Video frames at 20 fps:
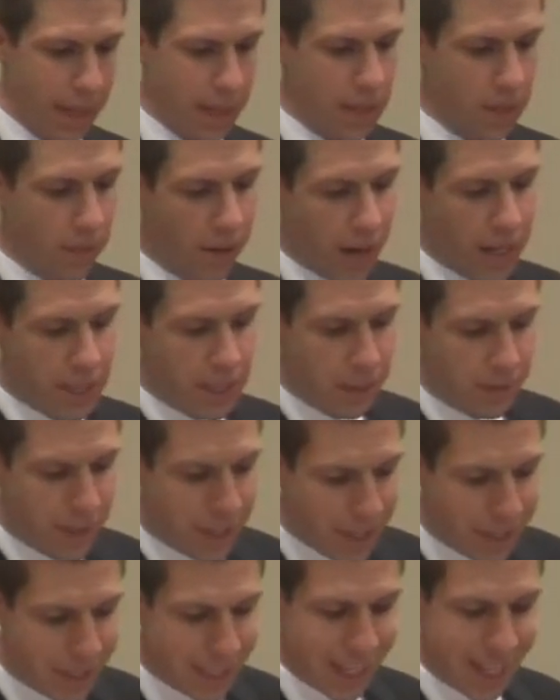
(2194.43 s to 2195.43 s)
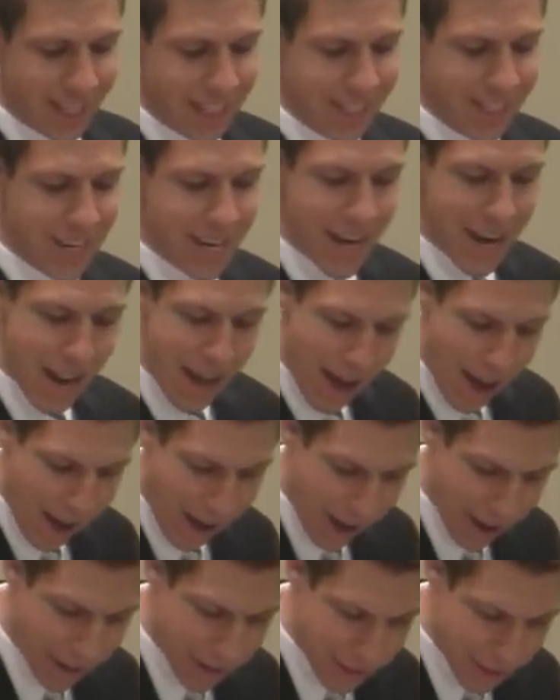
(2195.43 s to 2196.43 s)
Divisiveness is
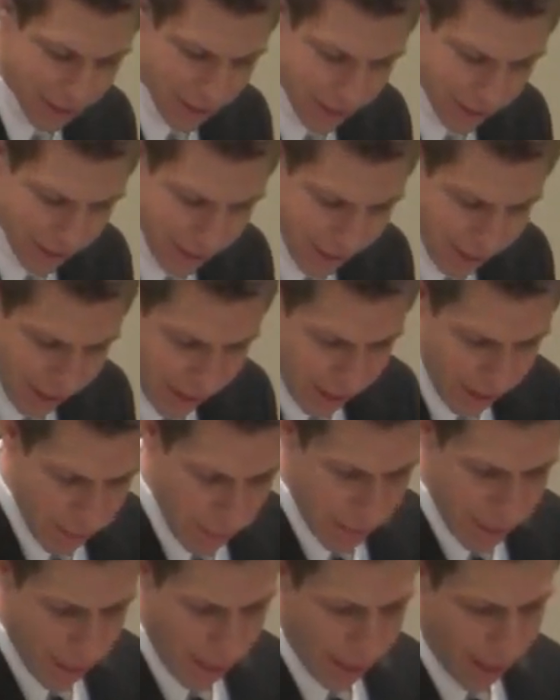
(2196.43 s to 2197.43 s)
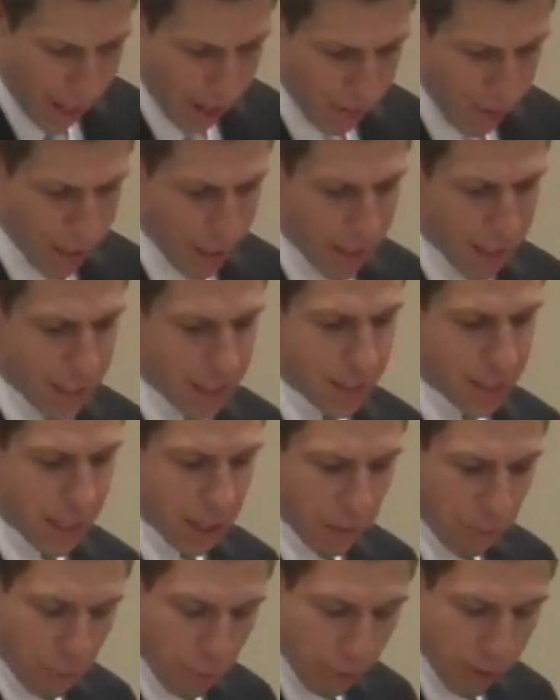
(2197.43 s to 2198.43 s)
not having a
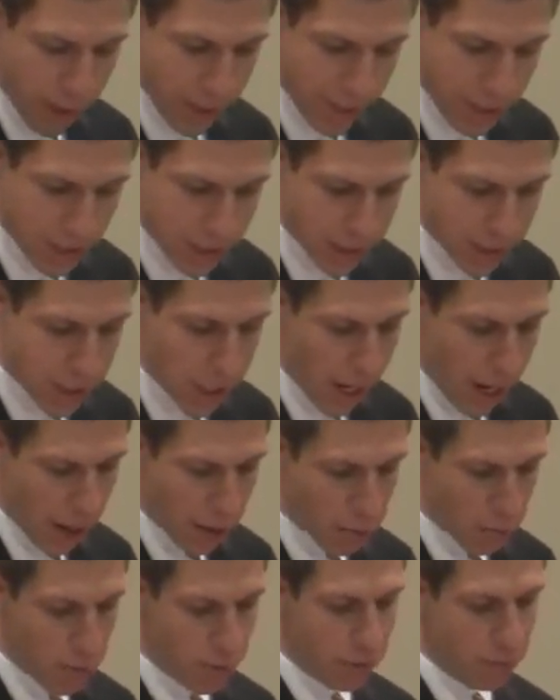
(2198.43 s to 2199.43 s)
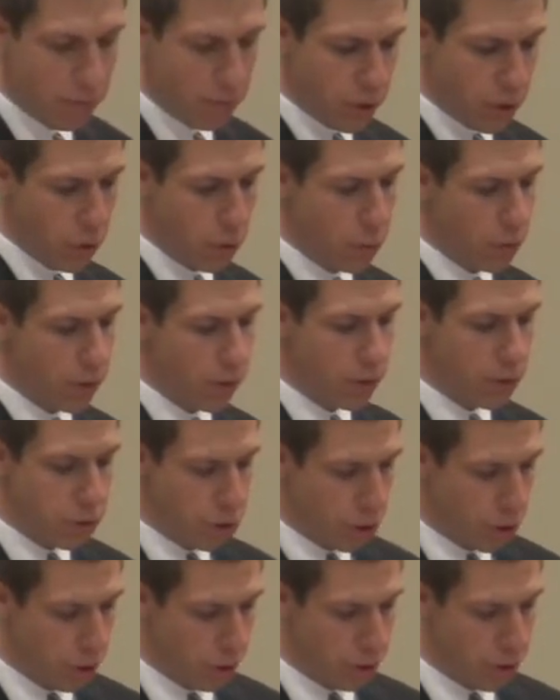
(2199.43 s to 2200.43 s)
different doctrinal view in the
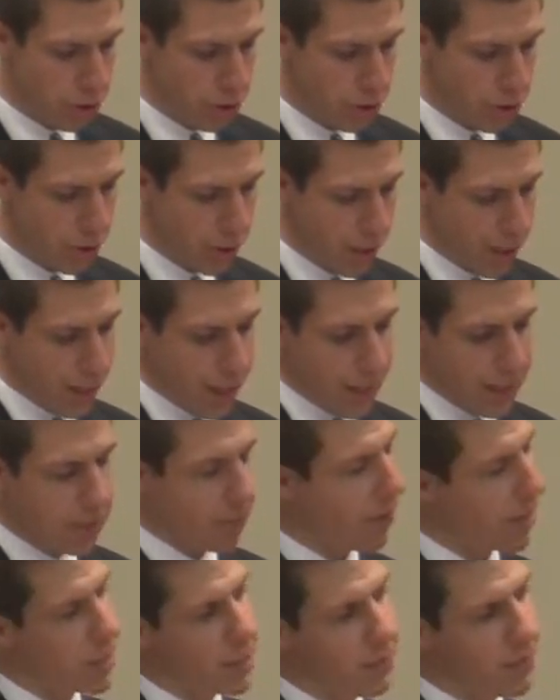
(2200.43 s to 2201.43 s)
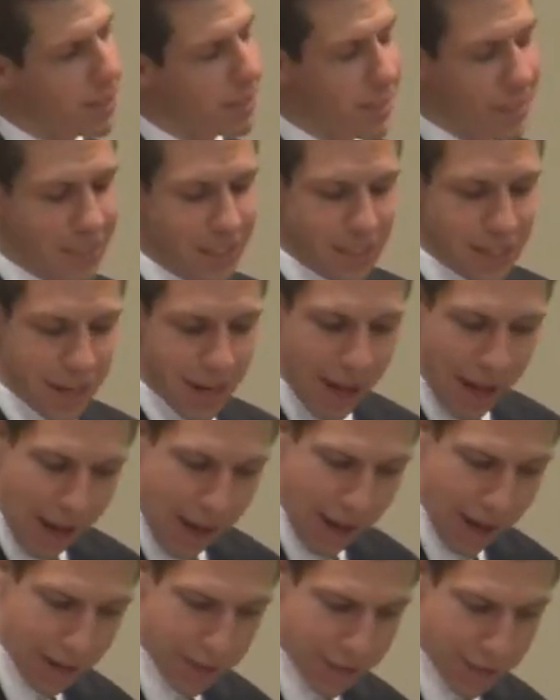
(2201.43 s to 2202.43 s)
church. Divisiveness is
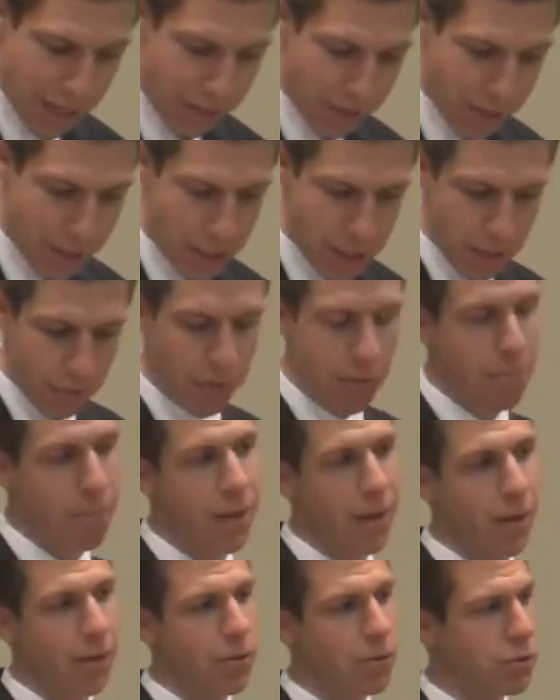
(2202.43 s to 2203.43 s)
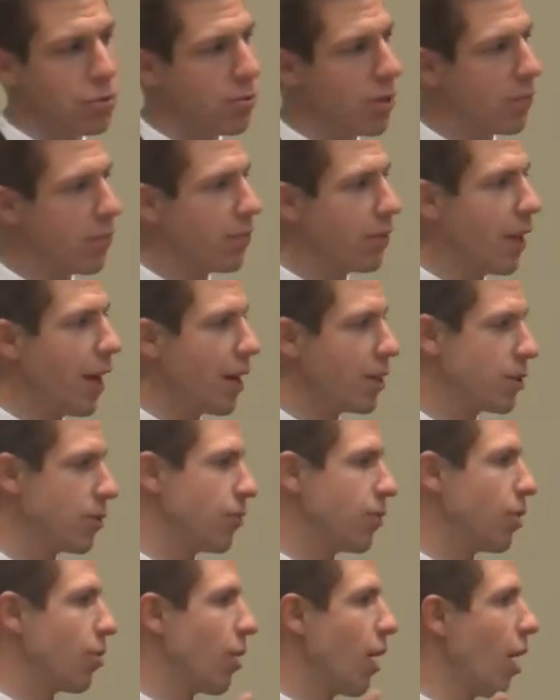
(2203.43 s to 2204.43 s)
not having a different ministry of
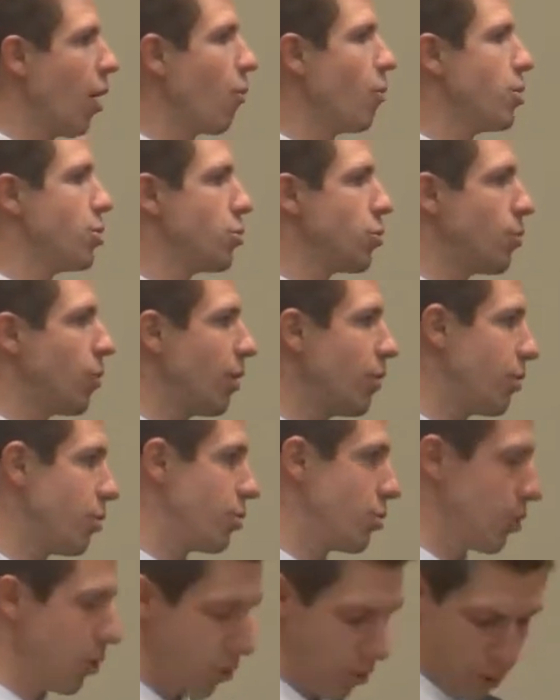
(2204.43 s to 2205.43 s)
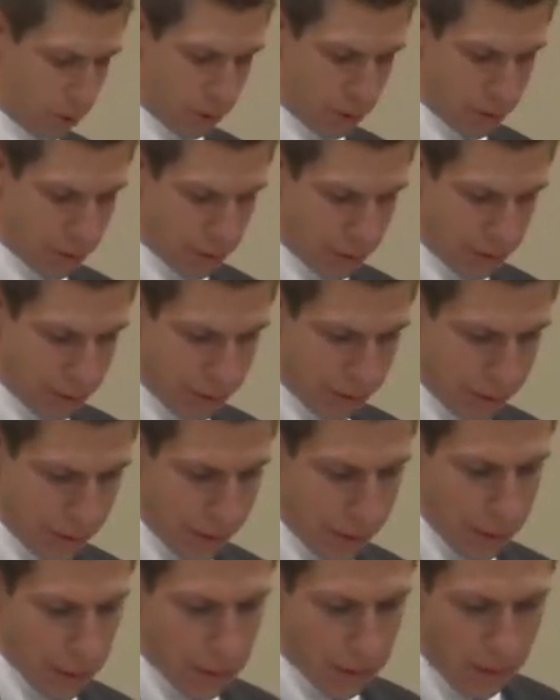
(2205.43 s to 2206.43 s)
philosophy or how we should run the church.
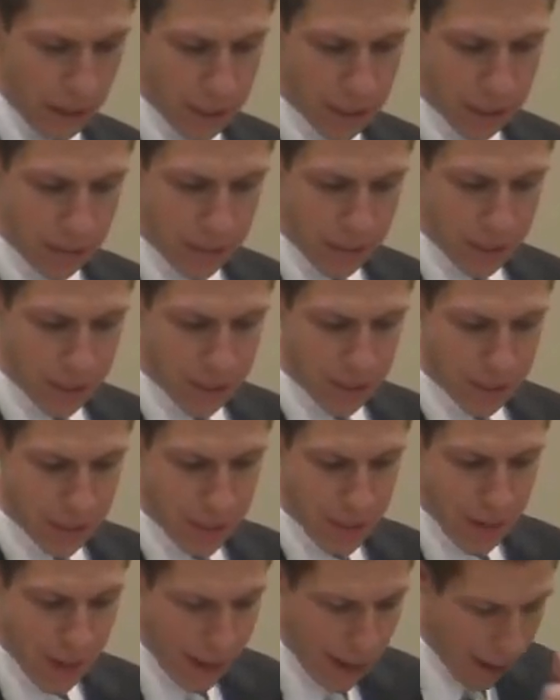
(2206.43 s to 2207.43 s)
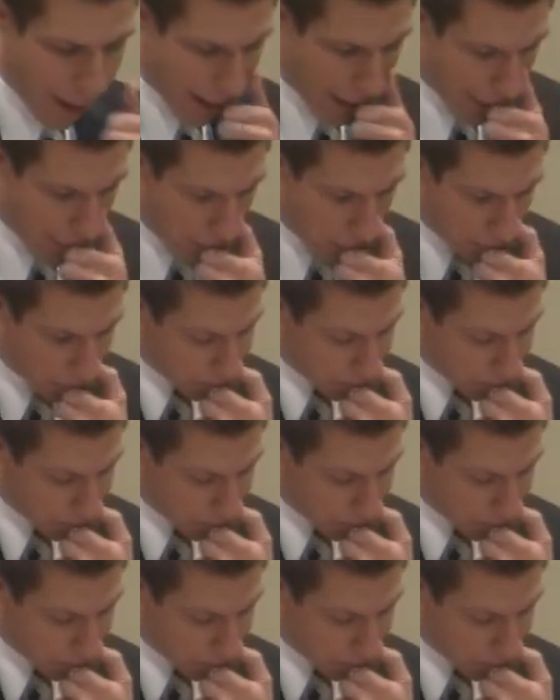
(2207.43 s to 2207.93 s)
Divisiveness is not